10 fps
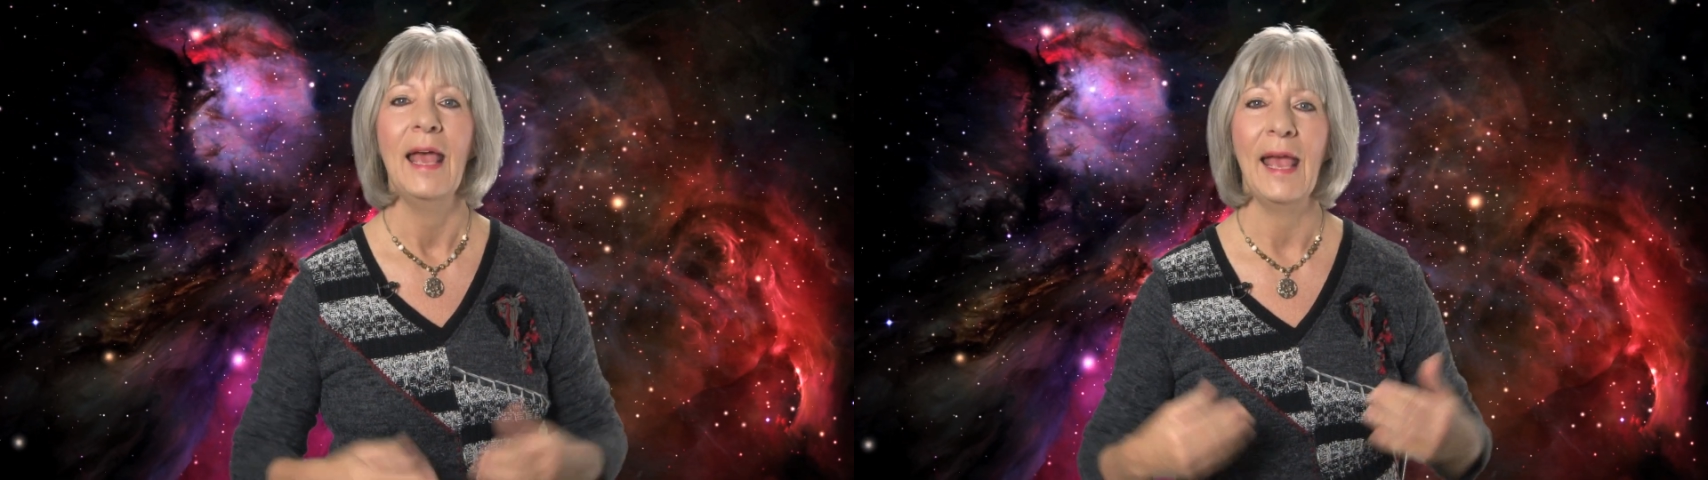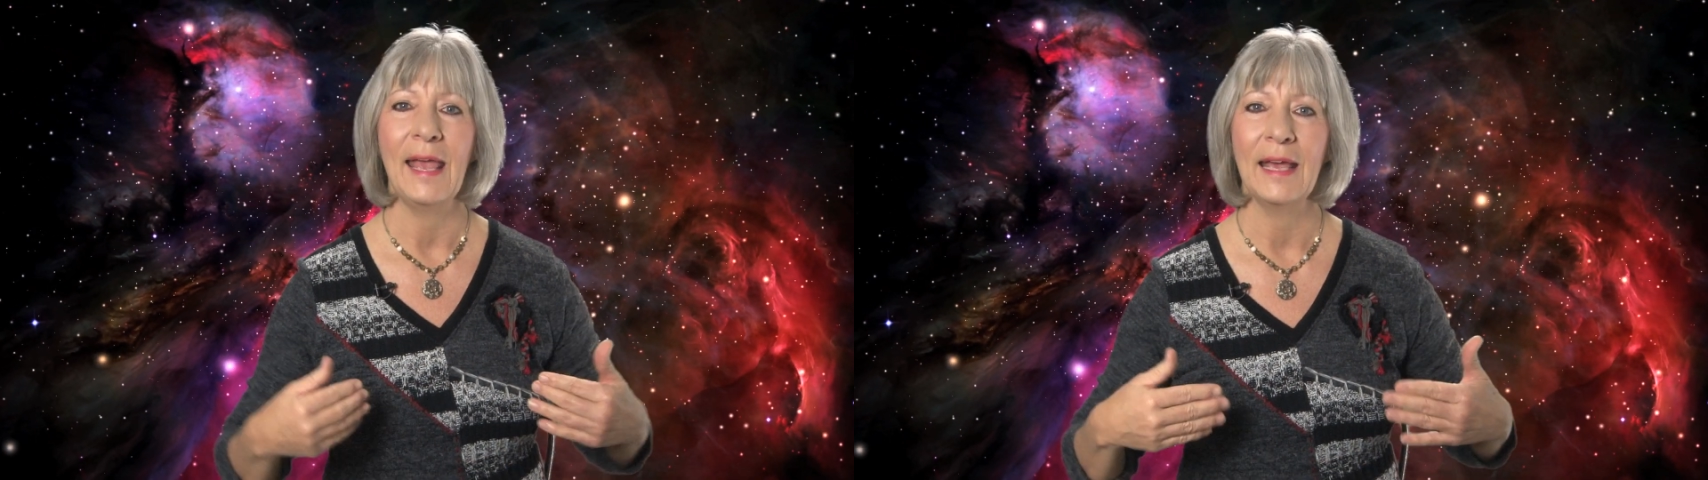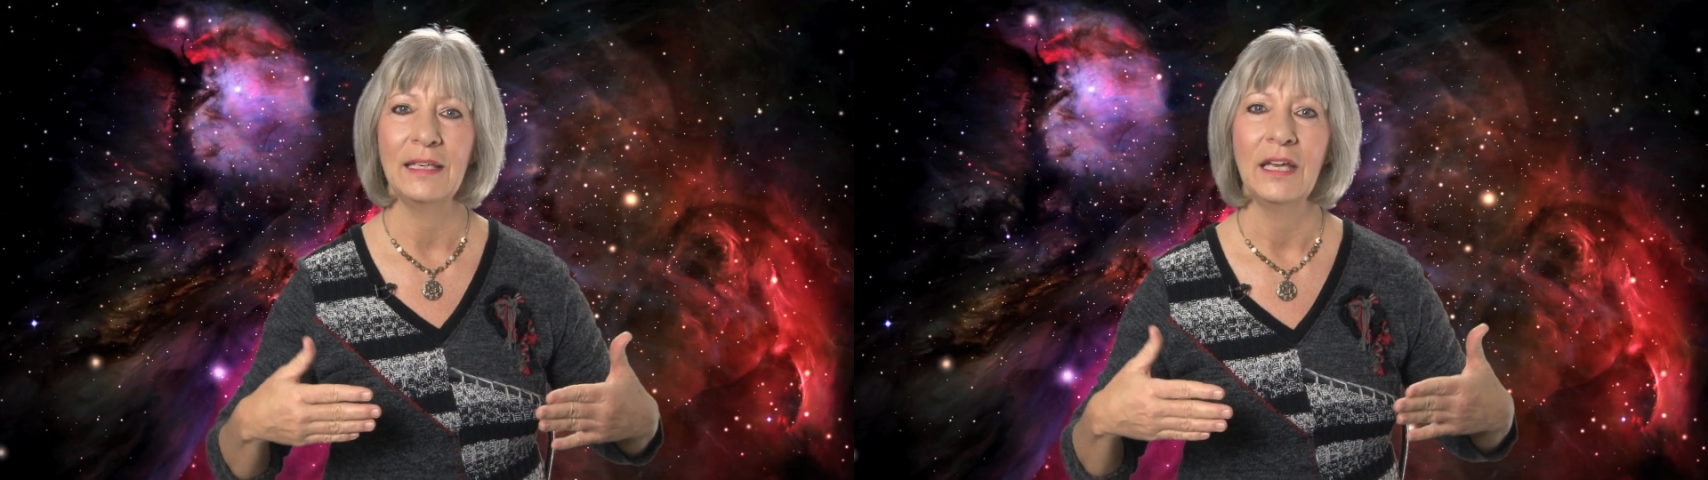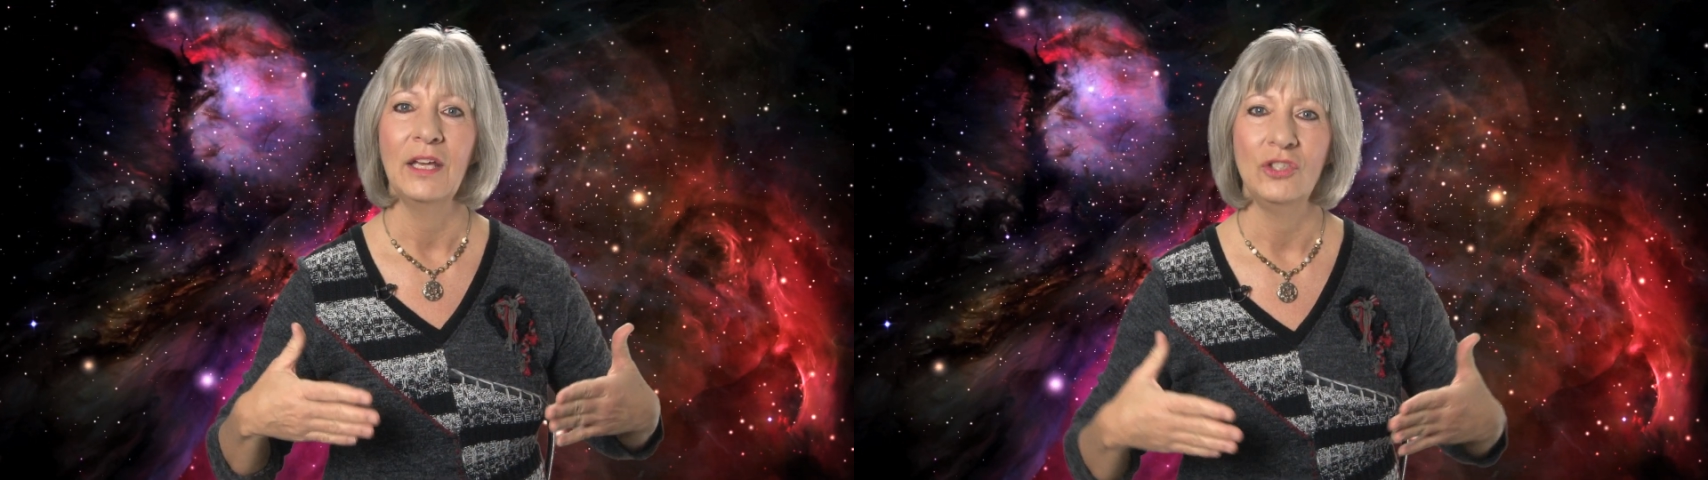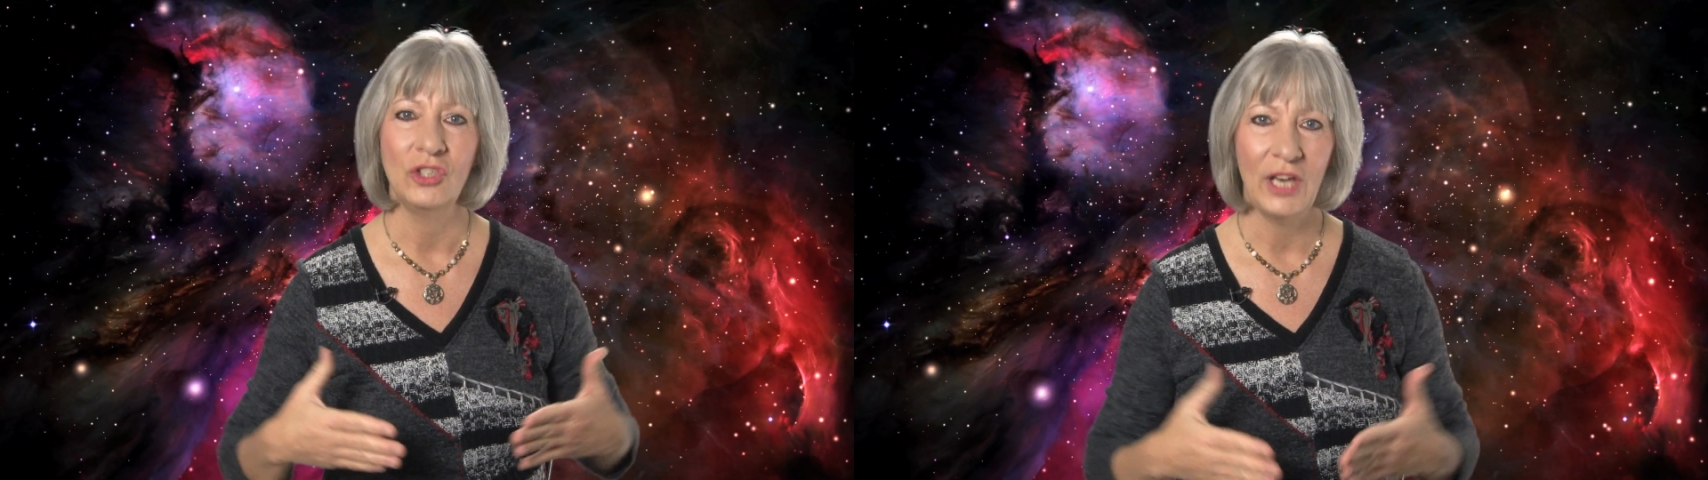
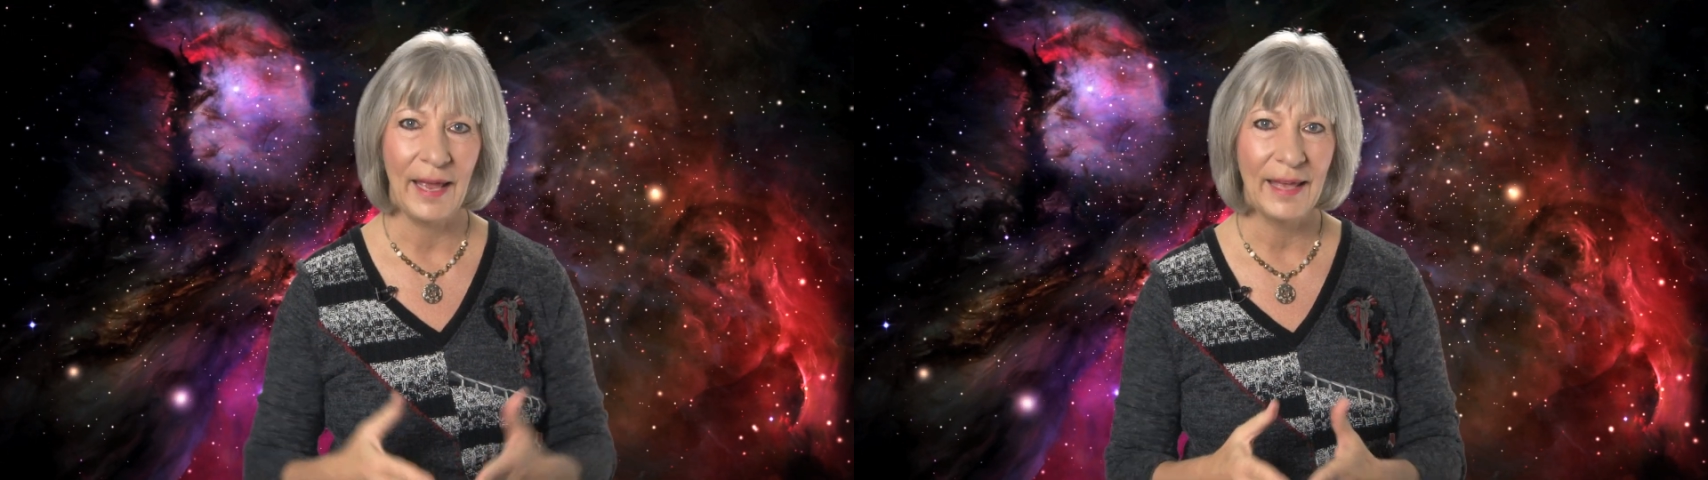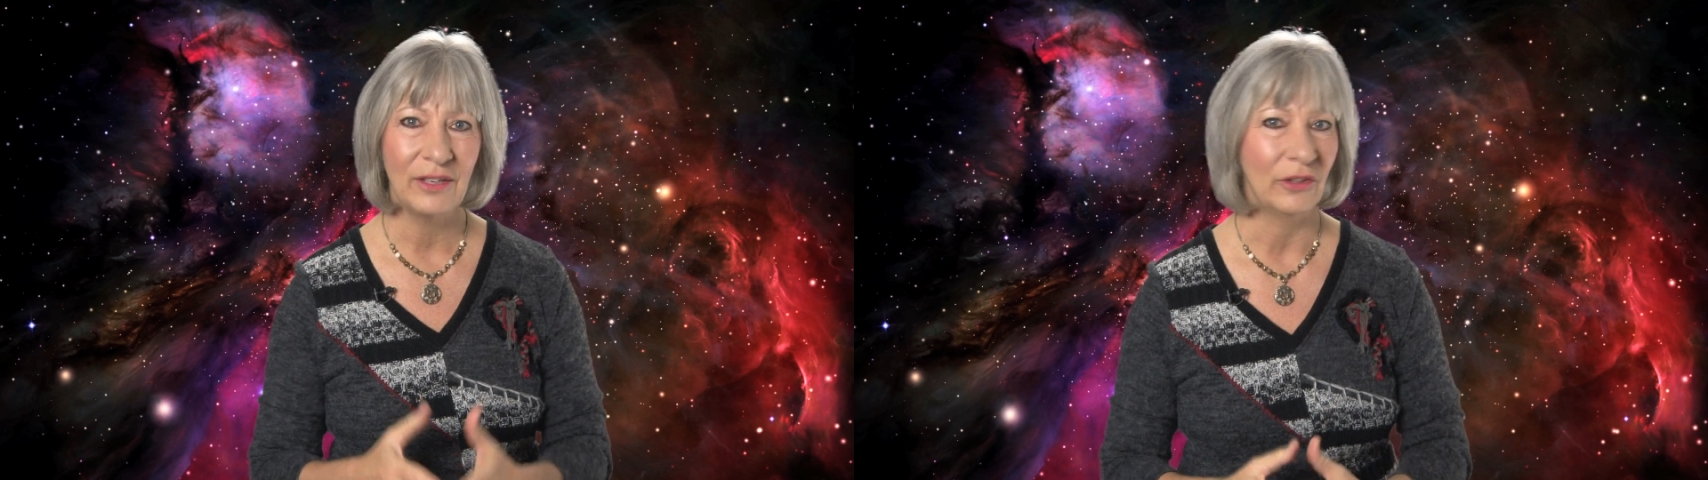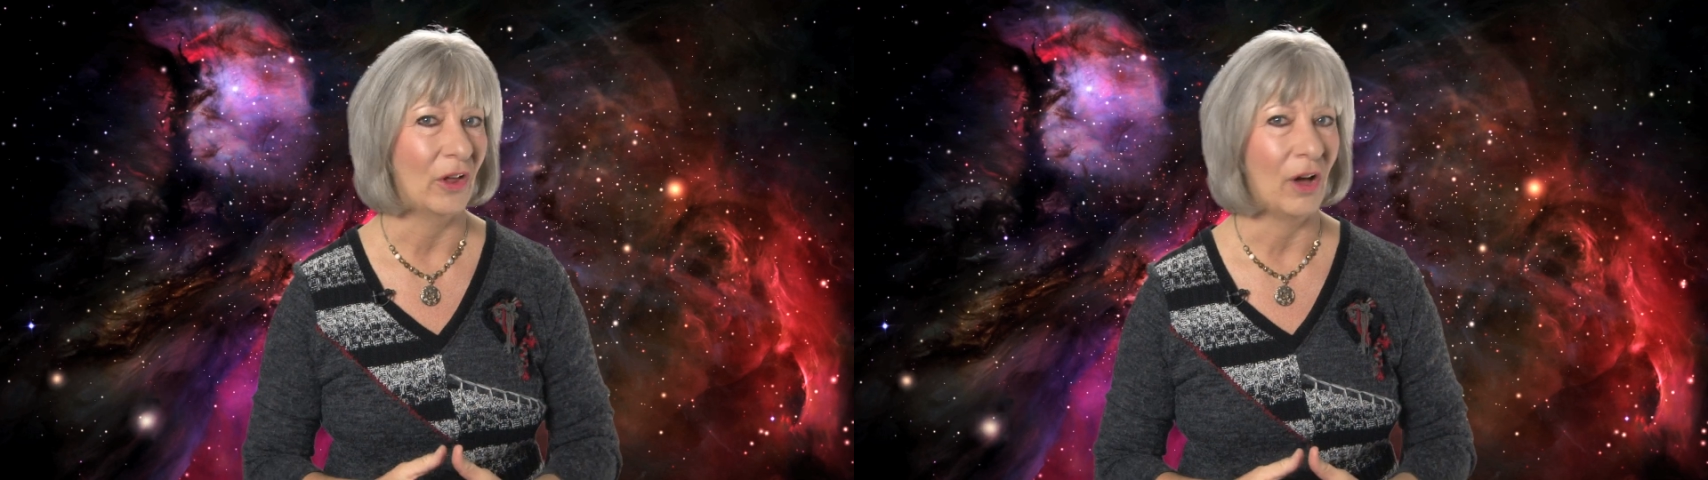and channel